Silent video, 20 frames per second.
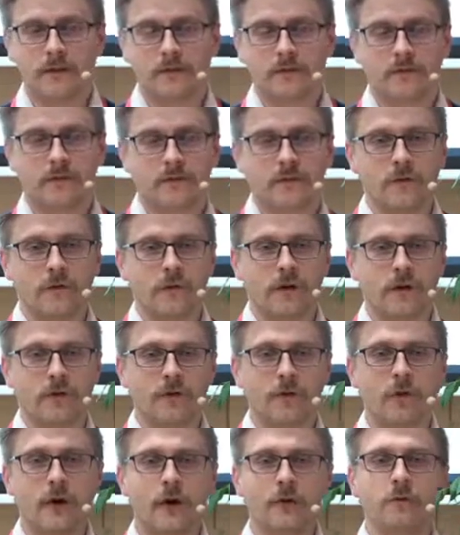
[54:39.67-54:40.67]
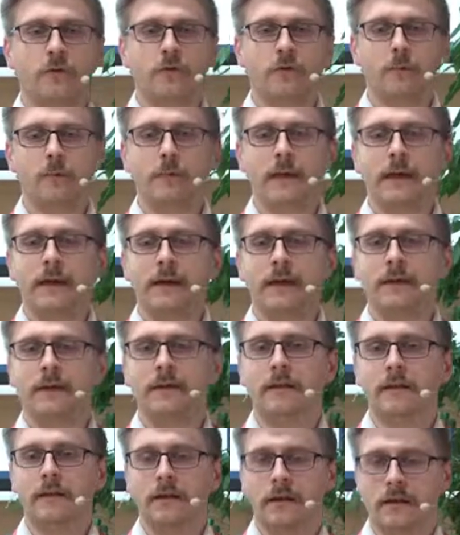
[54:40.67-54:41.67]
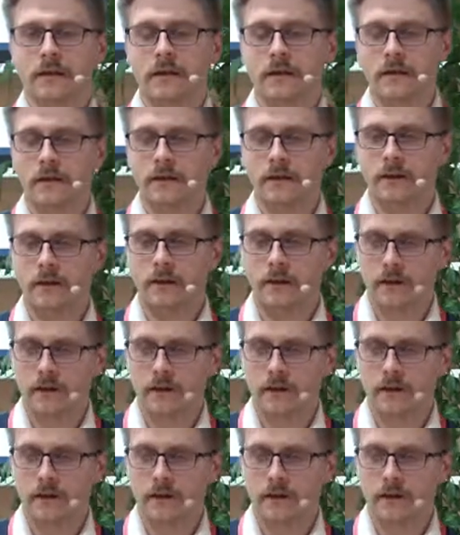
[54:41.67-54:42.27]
If you have to make the